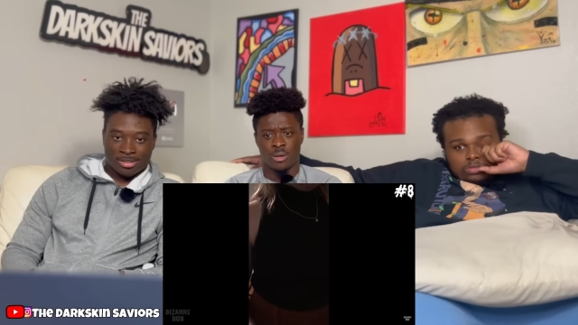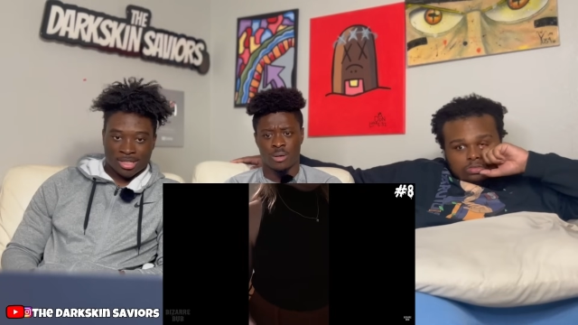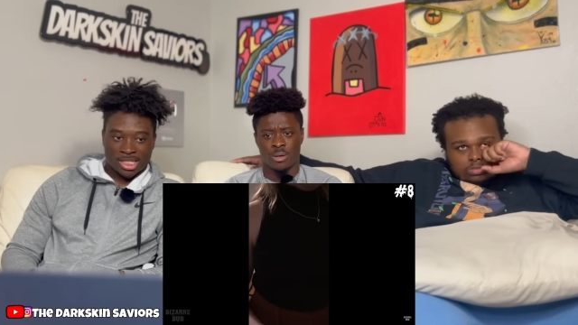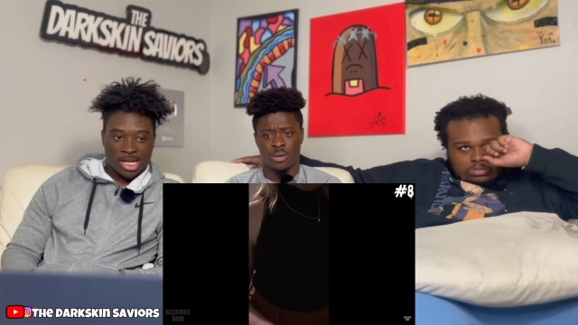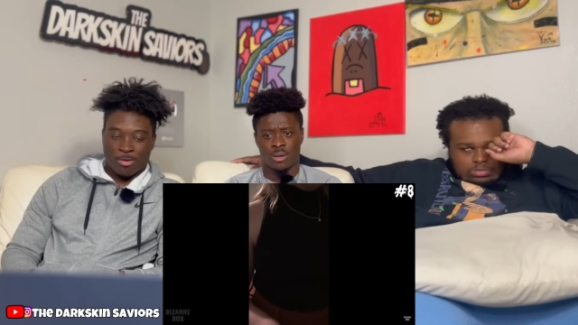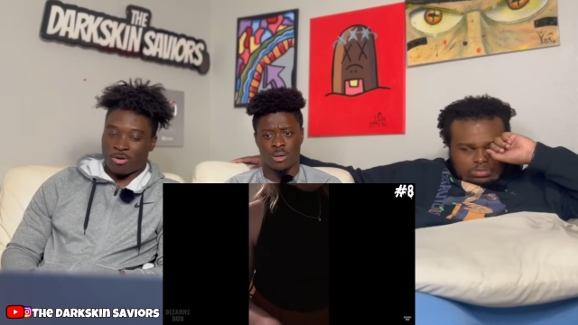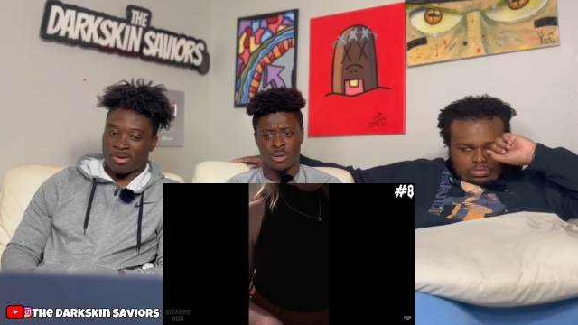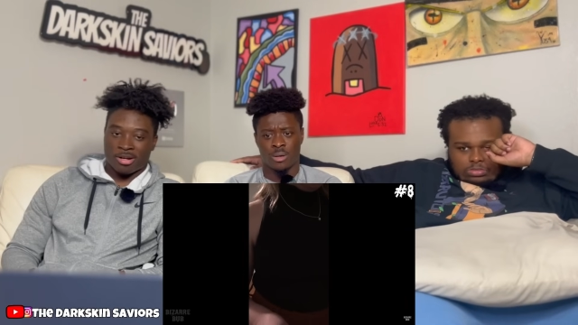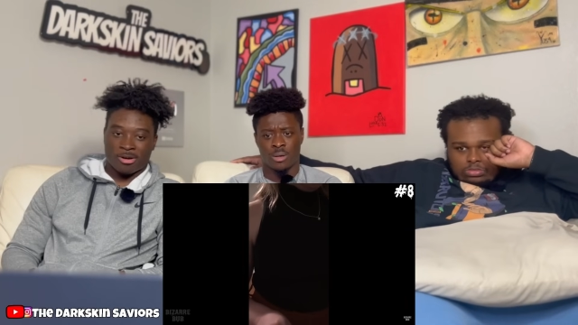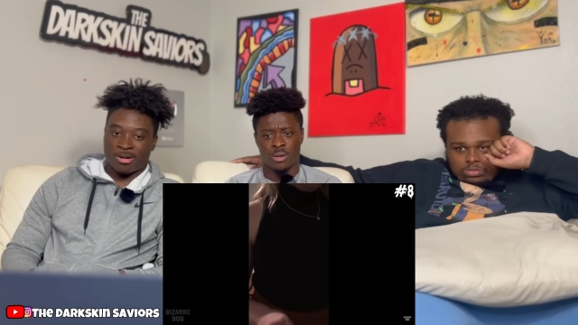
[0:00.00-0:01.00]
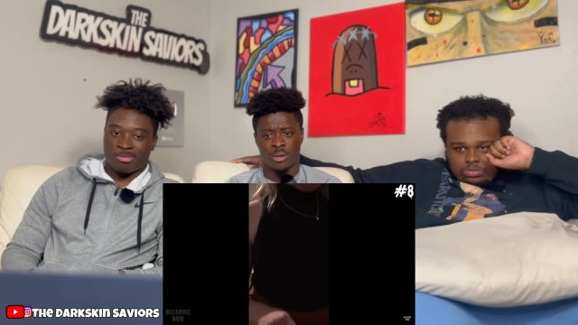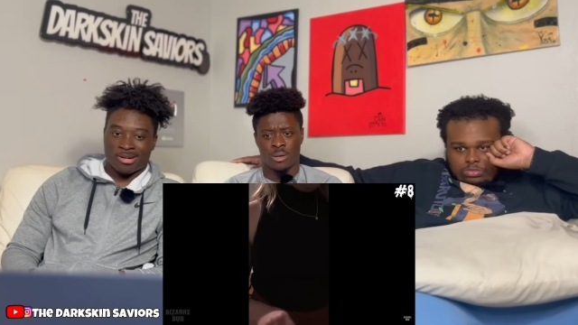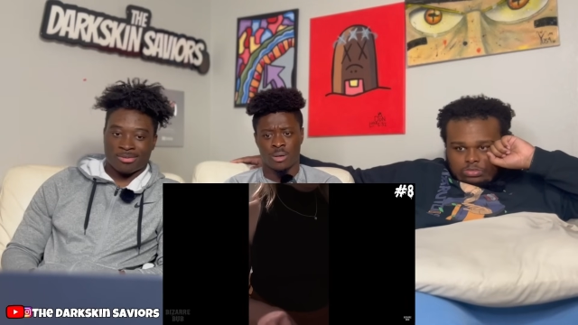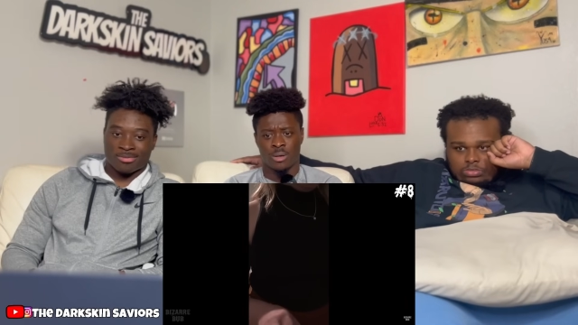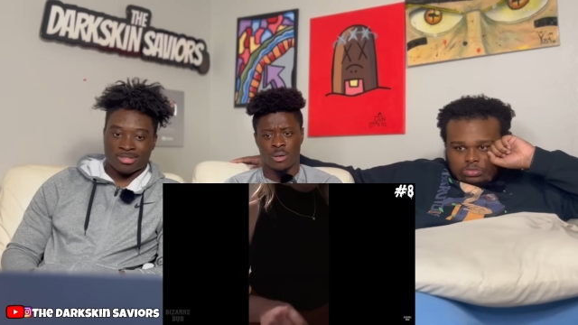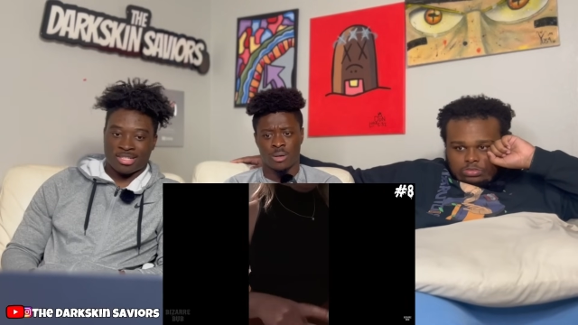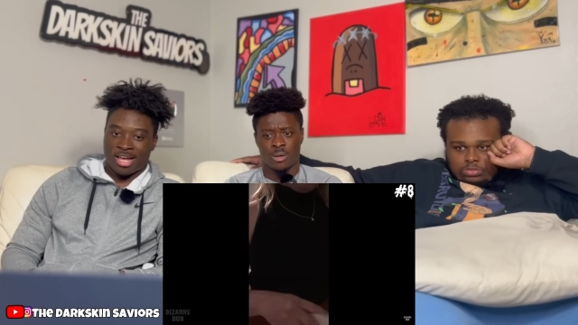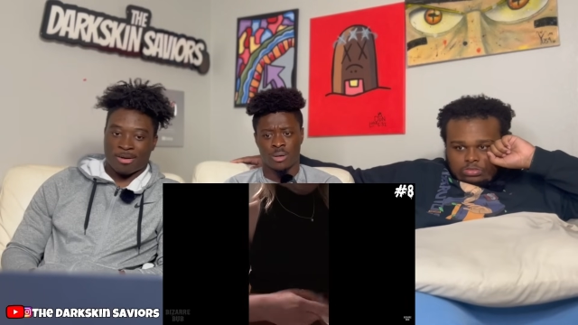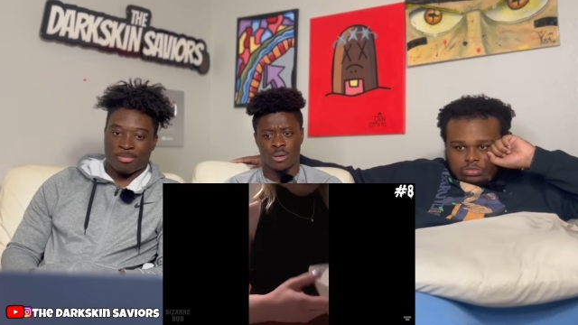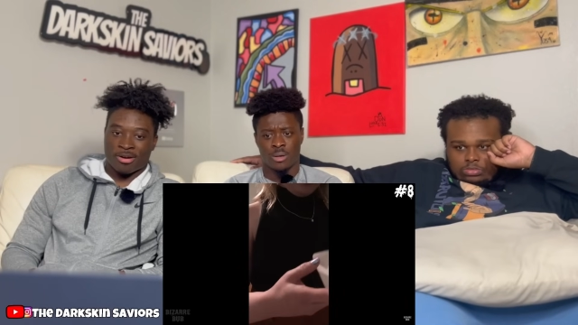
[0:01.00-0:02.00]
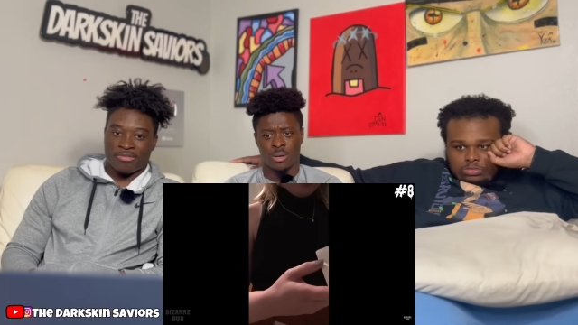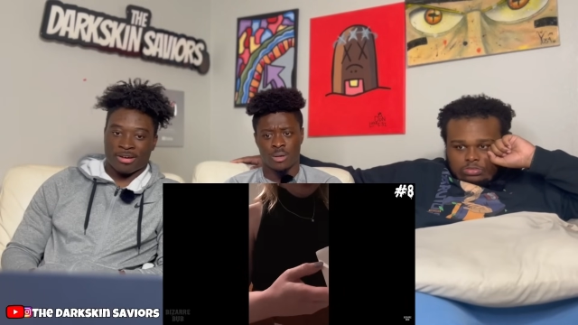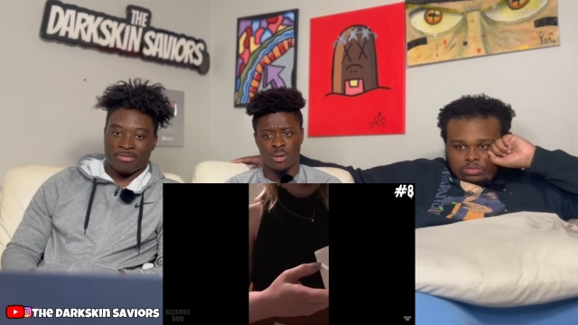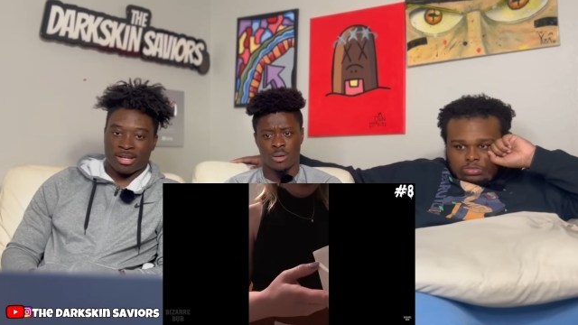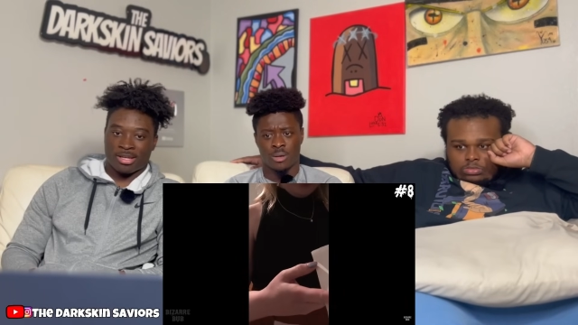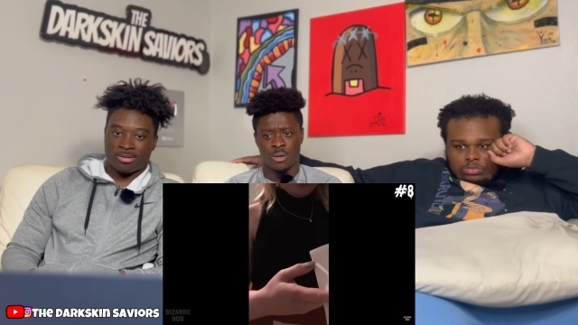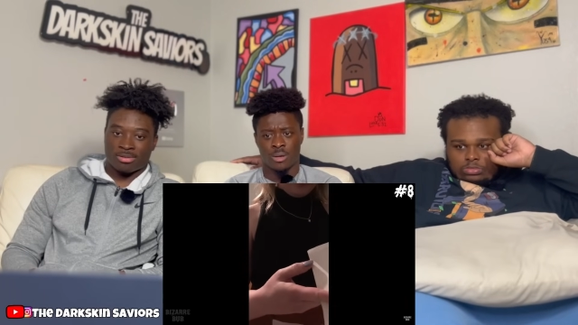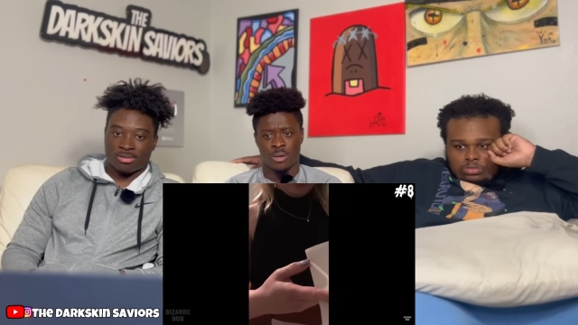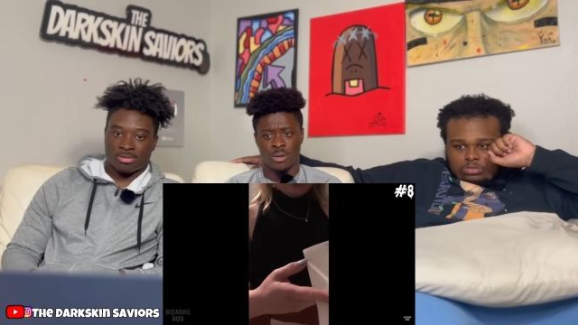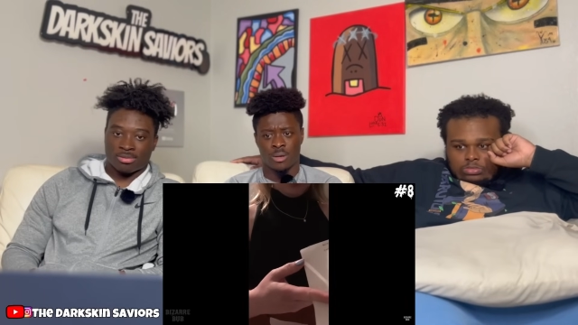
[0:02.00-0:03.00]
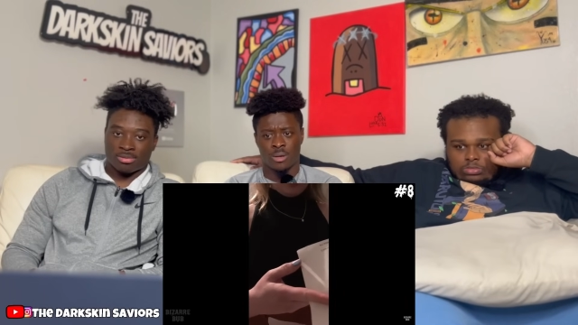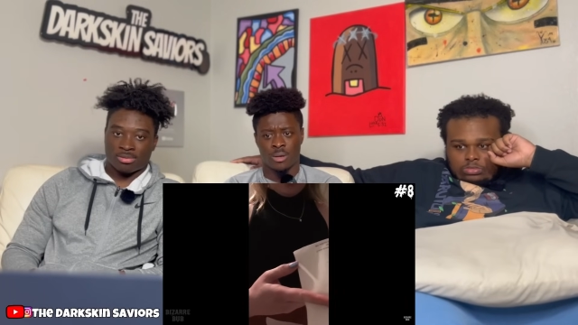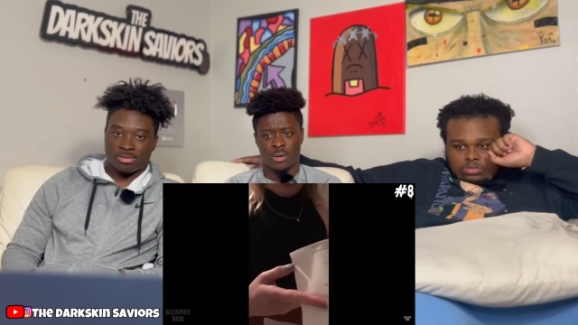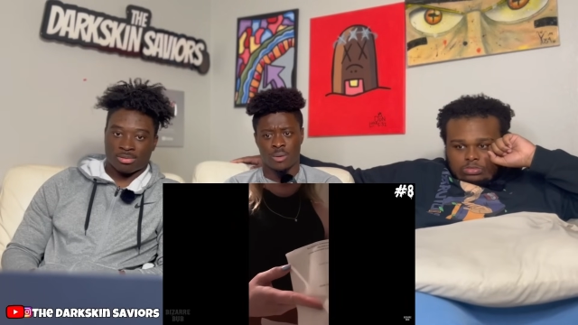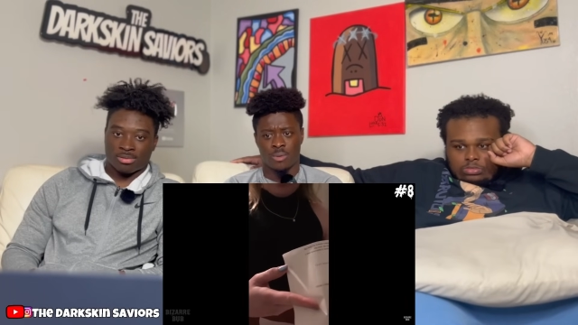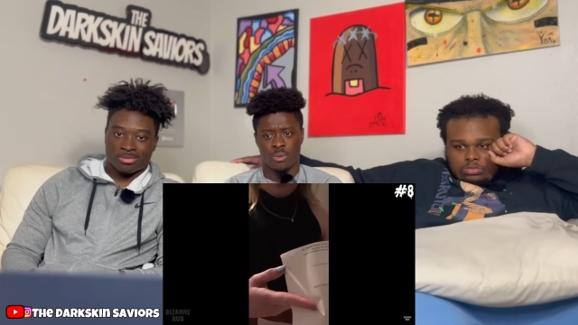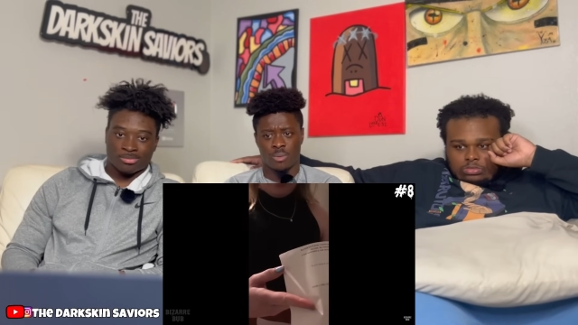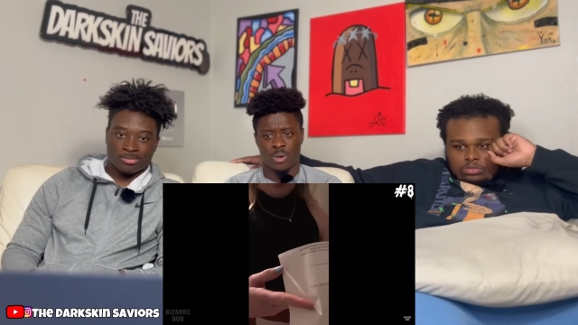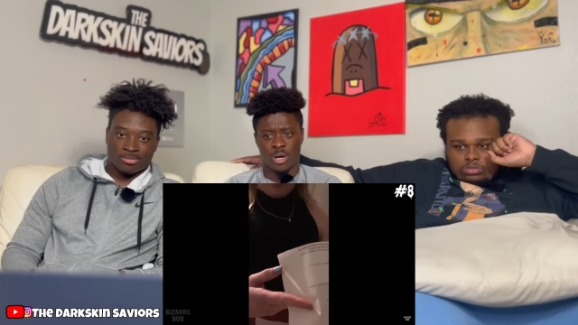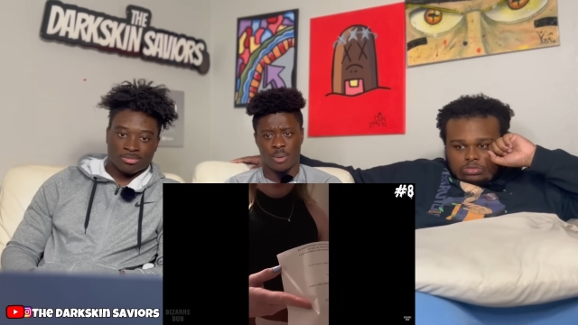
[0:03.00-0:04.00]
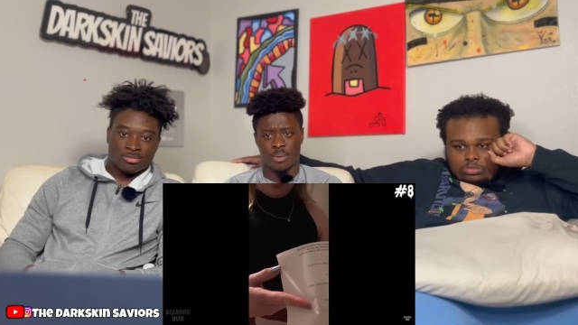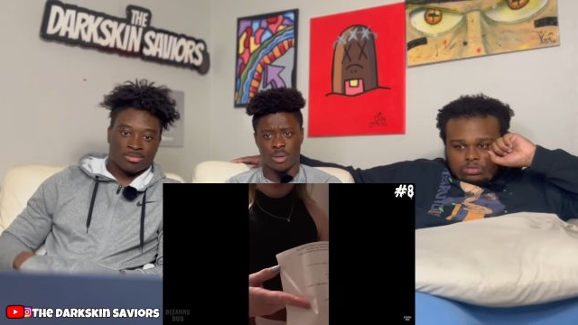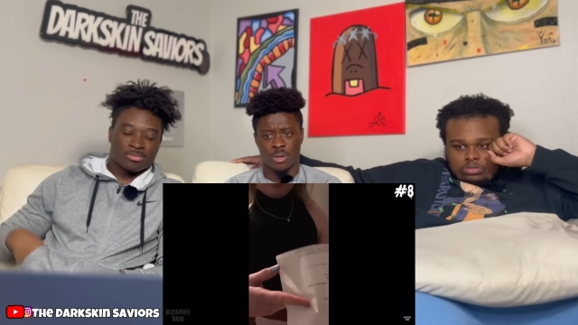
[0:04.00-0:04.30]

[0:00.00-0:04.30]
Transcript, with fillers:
Speaker 1: that's how women are, bro. It's not a perfect video. What happened?